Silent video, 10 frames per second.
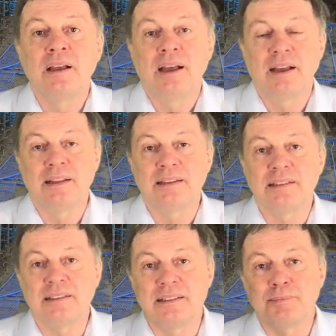And
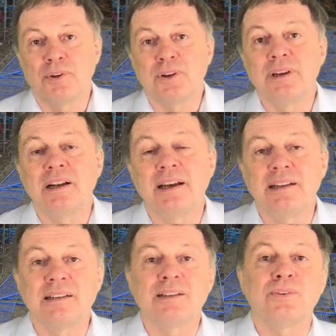this is more
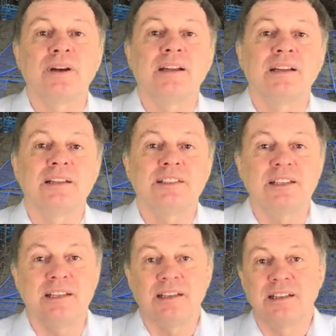related to
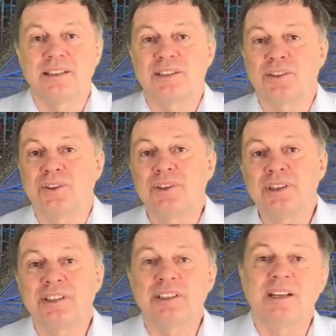energy
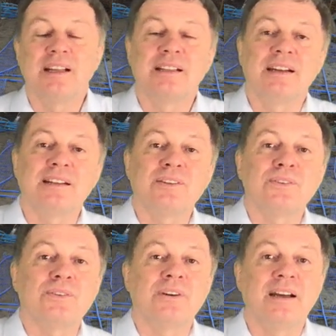storage than
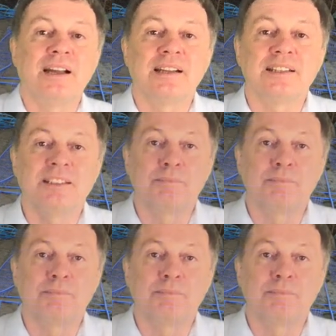to energy